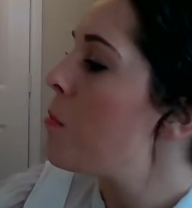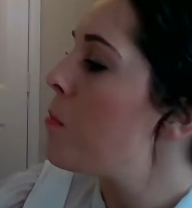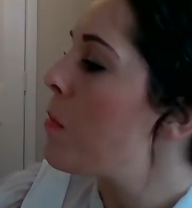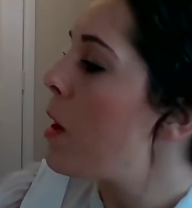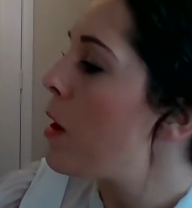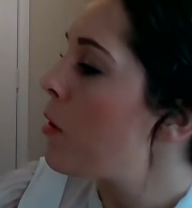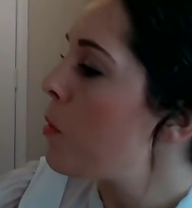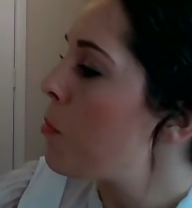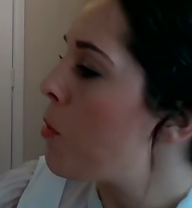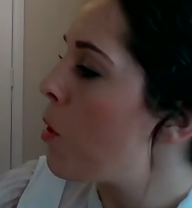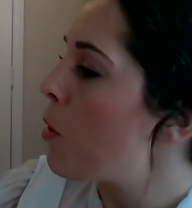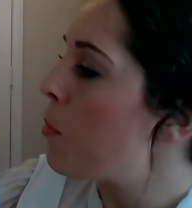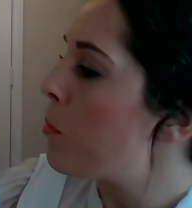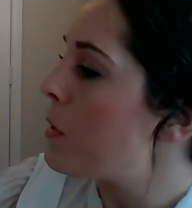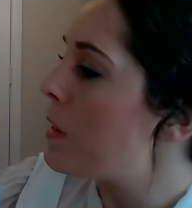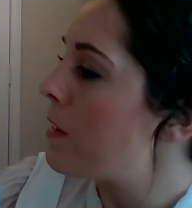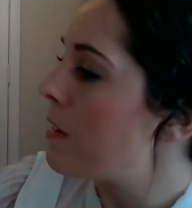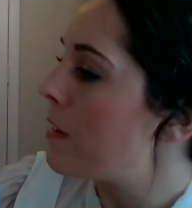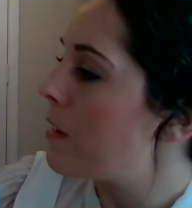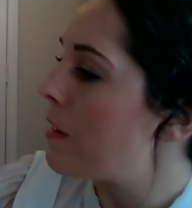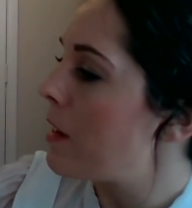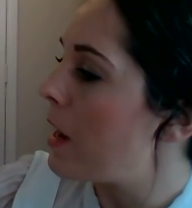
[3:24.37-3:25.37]
Mary
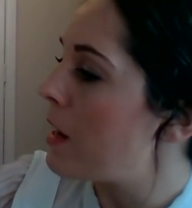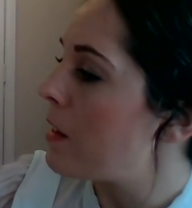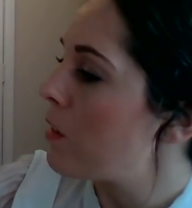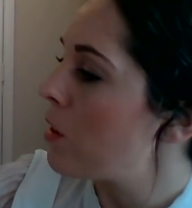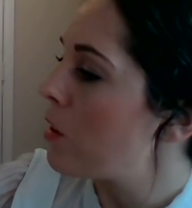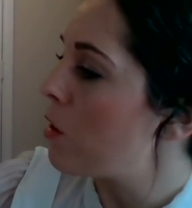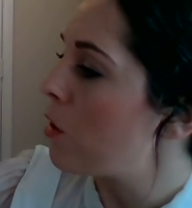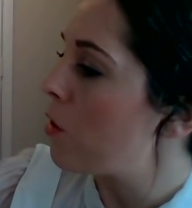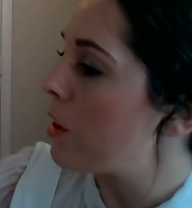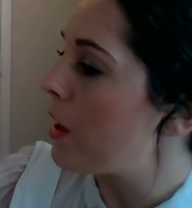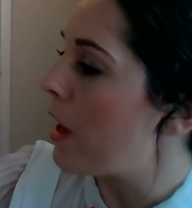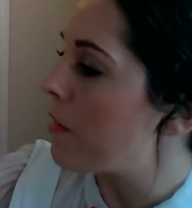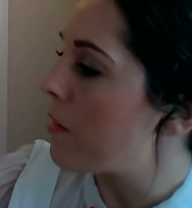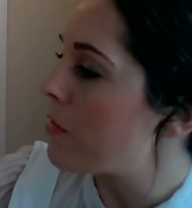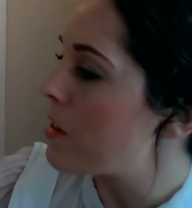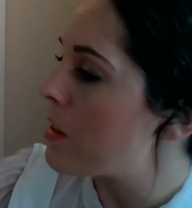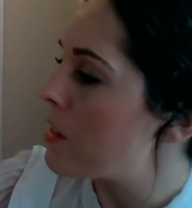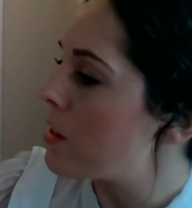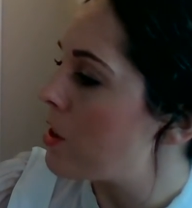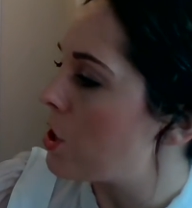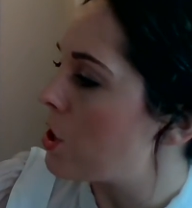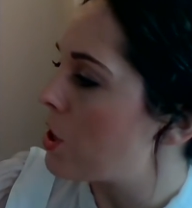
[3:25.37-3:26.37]
Poppins stays to look
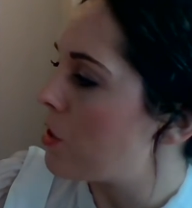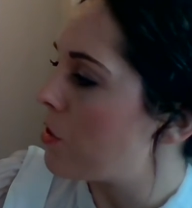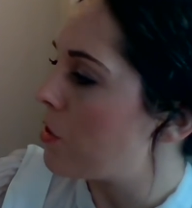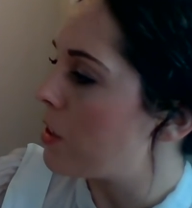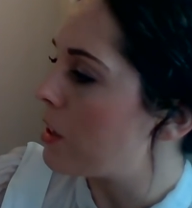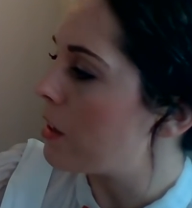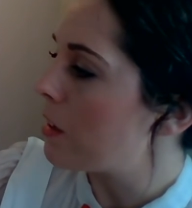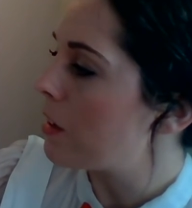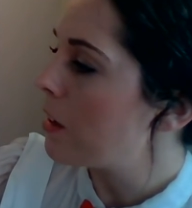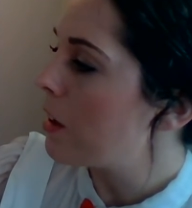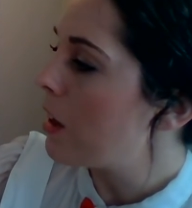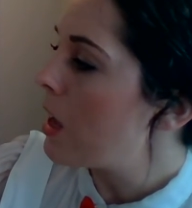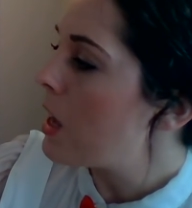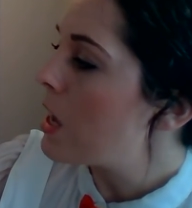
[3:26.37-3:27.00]
after the children.